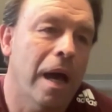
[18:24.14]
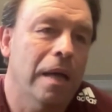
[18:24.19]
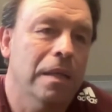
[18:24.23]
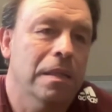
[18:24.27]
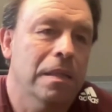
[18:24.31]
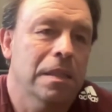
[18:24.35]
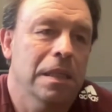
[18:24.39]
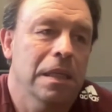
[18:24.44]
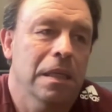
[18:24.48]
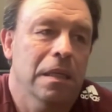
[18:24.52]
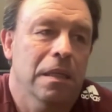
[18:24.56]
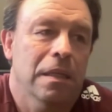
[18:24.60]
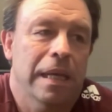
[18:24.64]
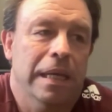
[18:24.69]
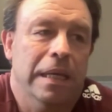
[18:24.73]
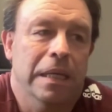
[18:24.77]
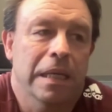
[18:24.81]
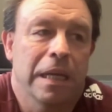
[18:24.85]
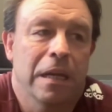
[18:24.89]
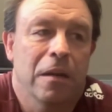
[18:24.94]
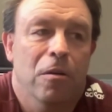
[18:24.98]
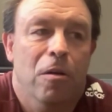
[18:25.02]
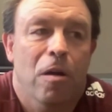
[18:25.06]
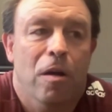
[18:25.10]
I see it like in
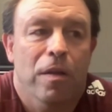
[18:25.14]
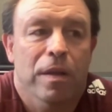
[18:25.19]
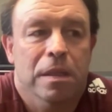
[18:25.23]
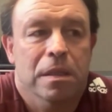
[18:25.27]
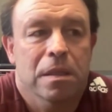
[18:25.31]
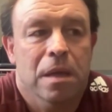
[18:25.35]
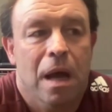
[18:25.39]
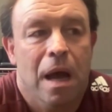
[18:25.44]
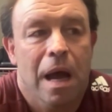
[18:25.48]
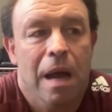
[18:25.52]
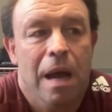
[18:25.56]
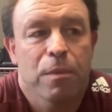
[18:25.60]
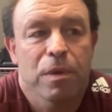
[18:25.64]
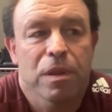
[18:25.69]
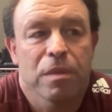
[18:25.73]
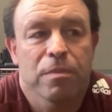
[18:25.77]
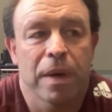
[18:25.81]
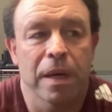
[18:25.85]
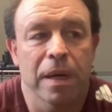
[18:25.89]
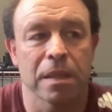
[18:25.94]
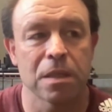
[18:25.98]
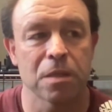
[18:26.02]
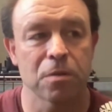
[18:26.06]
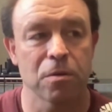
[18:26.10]
here all the time with
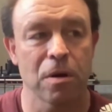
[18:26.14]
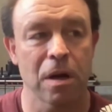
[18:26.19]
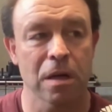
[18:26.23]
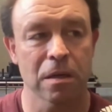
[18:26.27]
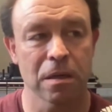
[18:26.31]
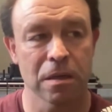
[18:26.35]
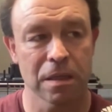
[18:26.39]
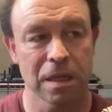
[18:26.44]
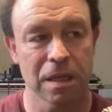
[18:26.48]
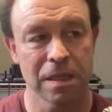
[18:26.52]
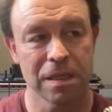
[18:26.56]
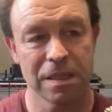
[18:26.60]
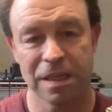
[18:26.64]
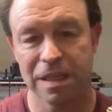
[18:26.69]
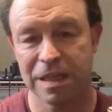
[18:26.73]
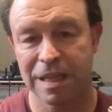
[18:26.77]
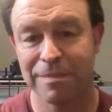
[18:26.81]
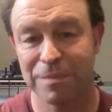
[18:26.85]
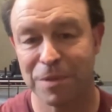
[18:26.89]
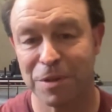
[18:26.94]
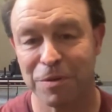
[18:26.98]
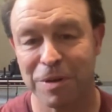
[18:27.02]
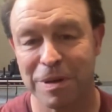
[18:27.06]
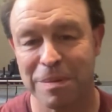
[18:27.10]
my instructors. I see
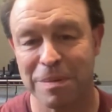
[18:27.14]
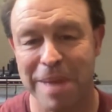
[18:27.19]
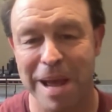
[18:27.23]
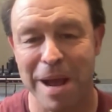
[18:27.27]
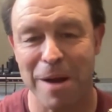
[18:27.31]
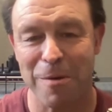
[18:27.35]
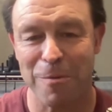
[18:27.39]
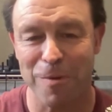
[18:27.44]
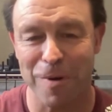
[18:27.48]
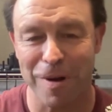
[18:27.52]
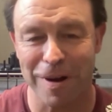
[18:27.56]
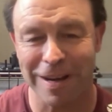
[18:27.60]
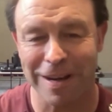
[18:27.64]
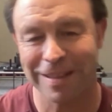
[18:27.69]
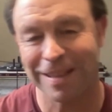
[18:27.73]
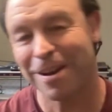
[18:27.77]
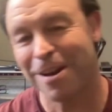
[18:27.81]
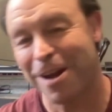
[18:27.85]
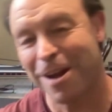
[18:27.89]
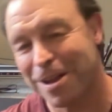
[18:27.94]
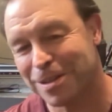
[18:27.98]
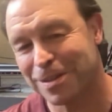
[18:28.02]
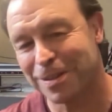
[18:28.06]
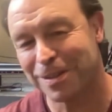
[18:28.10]
them doing mat work and then
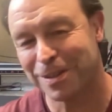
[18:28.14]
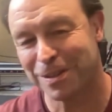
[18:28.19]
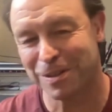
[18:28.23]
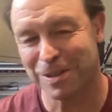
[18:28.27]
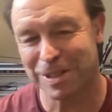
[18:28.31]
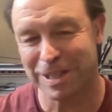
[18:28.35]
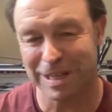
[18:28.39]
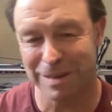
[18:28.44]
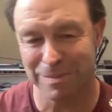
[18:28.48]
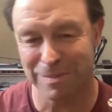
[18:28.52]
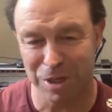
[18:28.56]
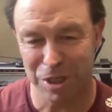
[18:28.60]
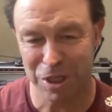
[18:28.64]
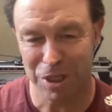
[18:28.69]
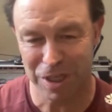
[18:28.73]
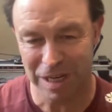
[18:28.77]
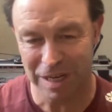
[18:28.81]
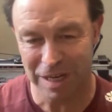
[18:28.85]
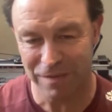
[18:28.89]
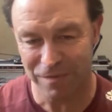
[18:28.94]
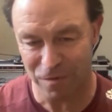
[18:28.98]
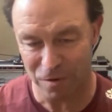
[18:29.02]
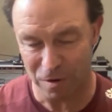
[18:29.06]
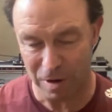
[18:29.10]
also using the
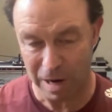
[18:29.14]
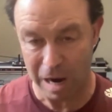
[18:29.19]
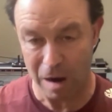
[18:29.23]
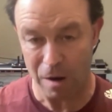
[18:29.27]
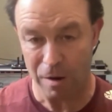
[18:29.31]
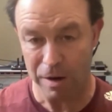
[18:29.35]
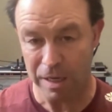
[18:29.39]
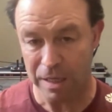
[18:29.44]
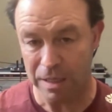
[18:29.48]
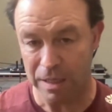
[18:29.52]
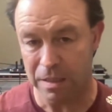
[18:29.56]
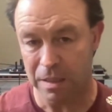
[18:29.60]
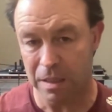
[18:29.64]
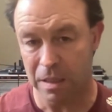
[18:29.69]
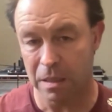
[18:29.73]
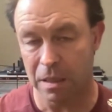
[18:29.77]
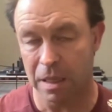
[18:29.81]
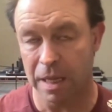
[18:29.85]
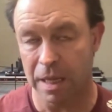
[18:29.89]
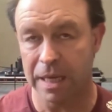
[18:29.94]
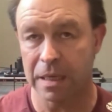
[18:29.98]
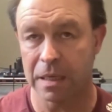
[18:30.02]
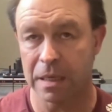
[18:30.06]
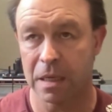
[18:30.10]
machine for areas that
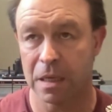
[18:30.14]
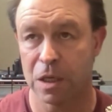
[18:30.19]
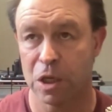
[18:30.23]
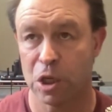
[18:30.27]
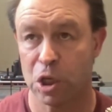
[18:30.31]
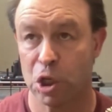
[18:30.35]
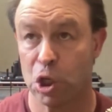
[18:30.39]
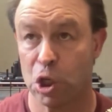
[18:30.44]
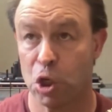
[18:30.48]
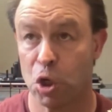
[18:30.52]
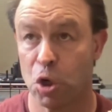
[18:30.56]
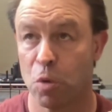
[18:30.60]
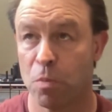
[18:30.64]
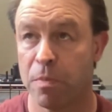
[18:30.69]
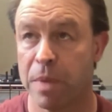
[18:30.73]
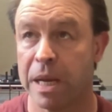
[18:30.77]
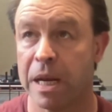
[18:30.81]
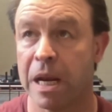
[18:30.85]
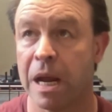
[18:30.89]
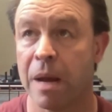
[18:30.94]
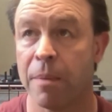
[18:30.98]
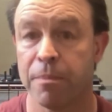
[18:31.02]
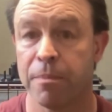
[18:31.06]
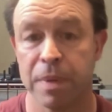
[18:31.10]
like you may
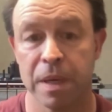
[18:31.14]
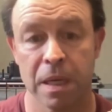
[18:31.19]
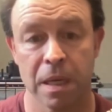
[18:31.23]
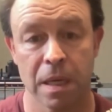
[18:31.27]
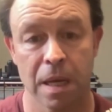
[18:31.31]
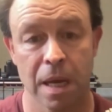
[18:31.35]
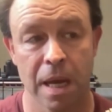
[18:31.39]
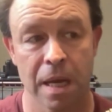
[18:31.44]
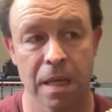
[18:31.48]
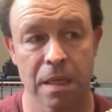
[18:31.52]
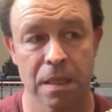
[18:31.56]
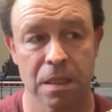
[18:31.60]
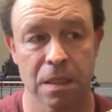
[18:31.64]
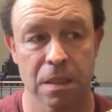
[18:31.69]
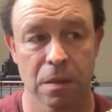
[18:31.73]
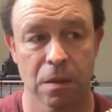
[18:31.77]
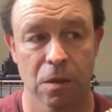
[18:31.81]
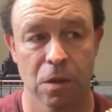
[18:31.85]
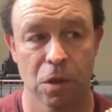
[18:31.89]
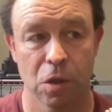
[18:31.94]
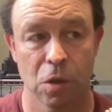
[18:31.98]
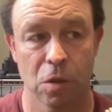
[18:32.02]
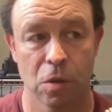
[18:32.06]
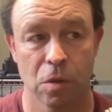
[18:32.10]
not be as
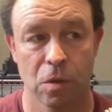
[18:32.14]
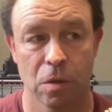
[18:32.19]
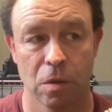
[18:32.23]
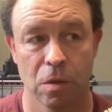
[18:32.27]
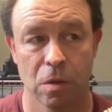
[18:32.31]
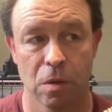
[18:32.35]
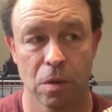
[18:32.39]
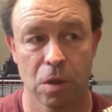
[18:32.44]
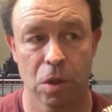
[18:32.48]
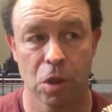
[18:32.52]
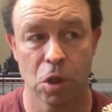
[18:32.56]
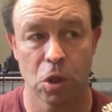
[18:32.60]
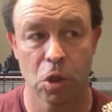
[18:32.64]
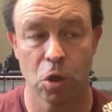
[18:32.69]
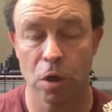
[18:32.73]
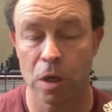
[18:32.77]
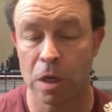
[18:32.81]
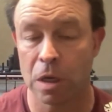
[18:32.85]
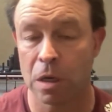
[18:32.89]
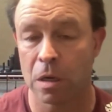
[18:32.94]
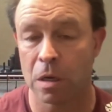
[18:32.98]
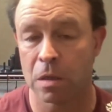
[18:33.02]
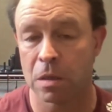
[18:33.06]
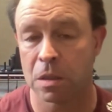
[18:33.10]

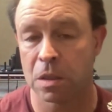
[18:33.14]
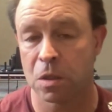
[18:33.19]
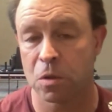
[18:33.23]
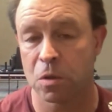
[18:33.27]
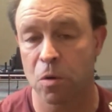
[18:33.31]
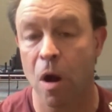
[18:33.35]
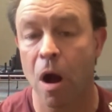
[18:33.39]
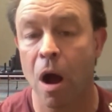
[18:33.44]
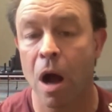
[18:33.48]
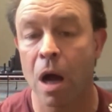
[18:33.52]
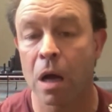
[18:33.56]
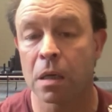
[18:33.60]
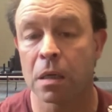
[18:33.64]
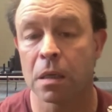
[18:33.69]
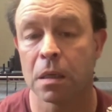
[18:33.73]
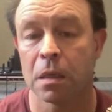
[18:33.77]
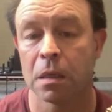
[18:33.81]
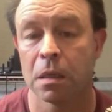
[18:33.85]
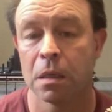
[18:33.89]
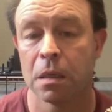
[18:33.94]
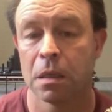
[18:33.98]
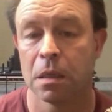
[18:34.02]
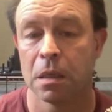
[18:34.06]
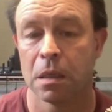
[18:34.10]
good or strong
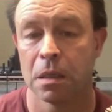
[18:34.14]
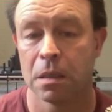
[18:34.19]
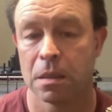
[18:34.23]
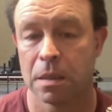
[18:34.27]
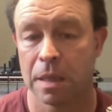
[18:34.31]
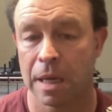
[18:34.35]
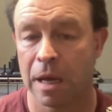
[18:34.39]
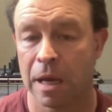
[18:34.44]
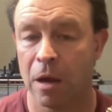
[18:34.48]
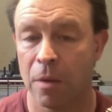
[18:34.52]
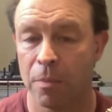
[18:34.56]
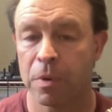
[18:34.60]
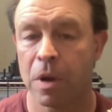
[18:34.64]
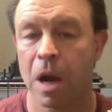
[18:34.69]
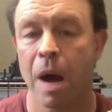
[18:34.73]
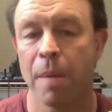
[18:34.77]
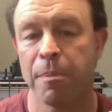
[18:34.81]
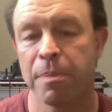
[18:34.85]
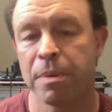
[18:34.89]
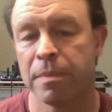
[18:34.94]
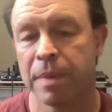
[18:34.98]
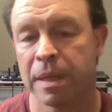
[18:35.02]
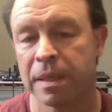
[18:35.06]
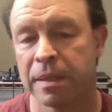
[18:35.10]
to help
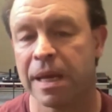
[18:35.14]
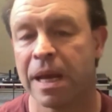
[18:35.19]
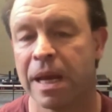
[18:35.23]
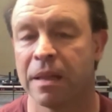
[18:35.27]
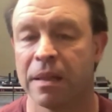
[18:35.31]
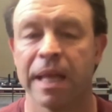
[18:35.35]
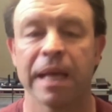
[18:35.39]
complement that.